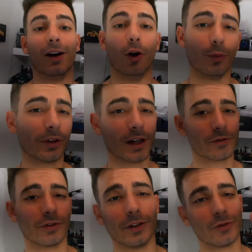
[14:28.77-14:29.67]
I hope you guys
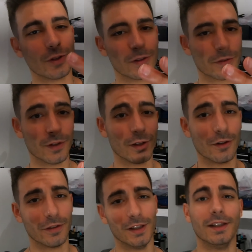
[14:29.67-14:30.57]
really enjoyed this video.
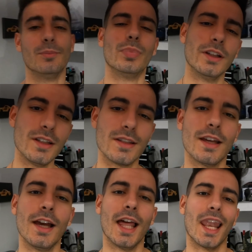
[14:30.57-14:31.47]
If you did, please
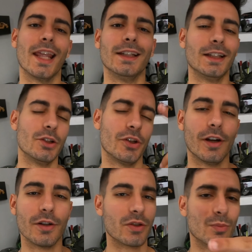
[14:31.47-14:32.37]
like,
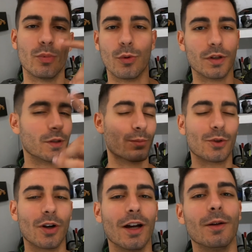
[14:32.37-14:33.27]
share, support,
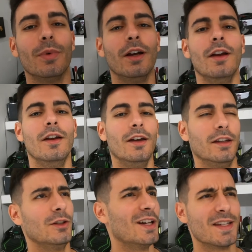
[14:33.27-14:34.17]
subscribe.
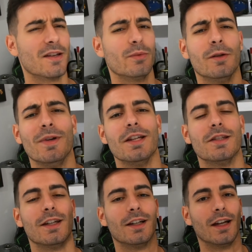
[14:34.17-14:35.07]
You guys have been
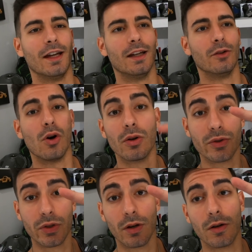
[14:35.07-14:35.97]
amazing. And
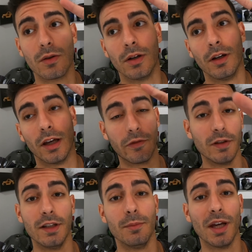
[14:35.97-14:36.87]
also, if you
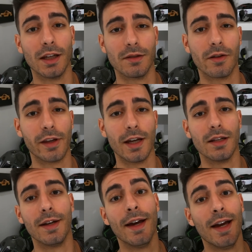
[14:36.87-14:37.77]
did make it till the
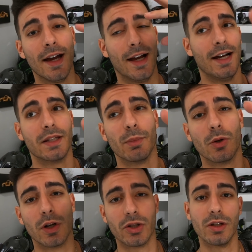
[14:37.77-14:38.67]
end, ask me
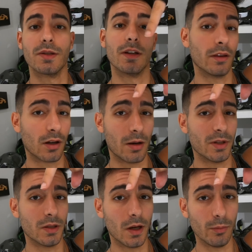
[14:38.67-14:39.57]
questions in the
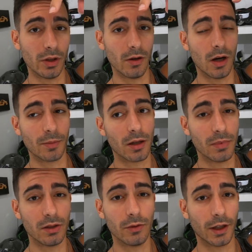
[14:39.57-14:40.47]
comments down below. I'm going to be
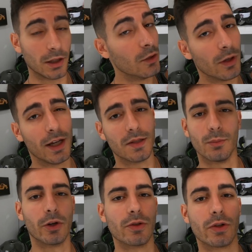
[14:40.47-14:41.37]
doing a Q&A.
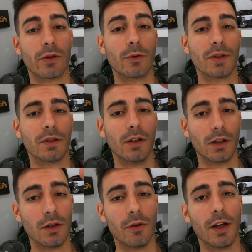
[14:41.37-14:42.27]
Someone also requested a
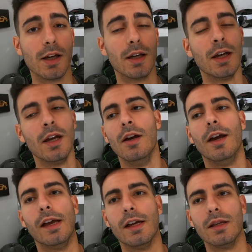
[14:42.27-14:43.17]
Q&A,
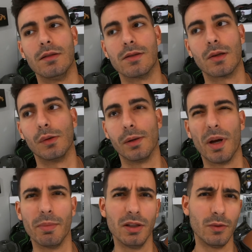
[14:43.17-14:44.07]
and so I
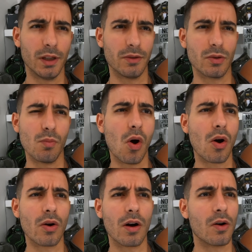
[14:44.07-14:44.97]
might be doing it
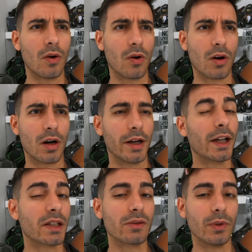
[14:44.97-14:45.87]
tomorrow or
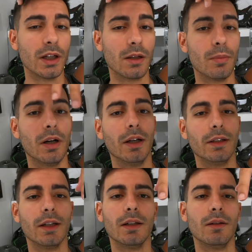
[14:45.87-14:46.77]
next week. But
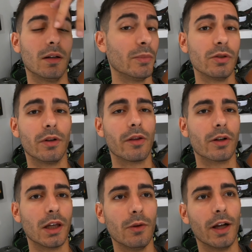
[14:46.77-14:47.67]
yeah, I'm going to do another
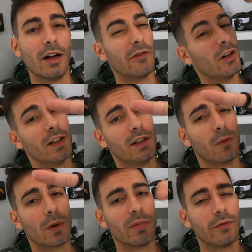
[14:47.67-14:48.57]
Q&A. I've already done
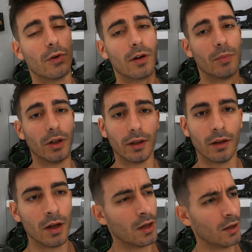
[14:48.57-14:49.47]
one before, but
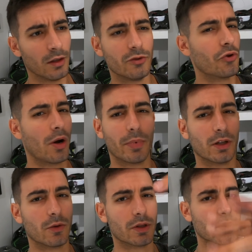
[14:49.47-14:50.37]
drop any
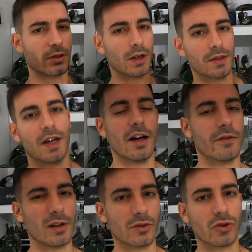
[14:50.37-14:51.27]
questions you guys have
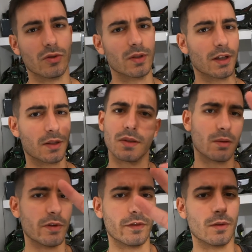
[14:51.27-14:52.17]
and I'll choose like
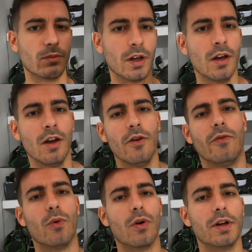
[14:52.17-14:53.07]
some of them
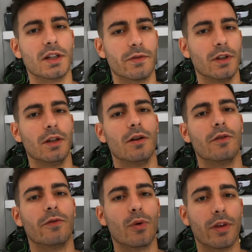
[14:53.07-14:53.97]
for next video
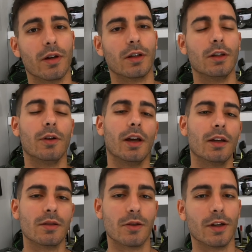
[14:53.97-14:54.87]
for the Q&A.
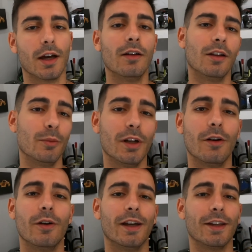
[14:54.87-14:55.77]
So yeah, let me
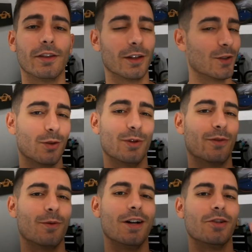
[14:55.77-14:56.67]
know, and thank you so much for
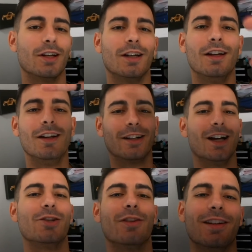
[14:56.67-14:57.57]
watching.
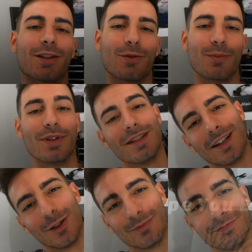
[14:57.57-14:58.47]
Catch you in the next one. Peace out.